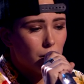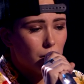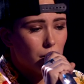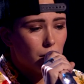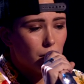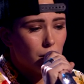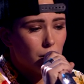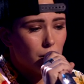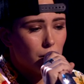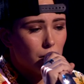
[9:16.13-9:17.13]

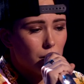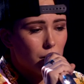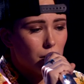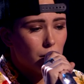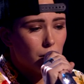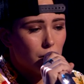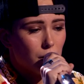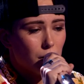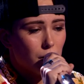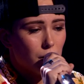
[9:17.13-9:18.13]

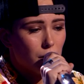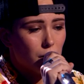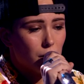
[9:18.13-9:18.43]
(silence)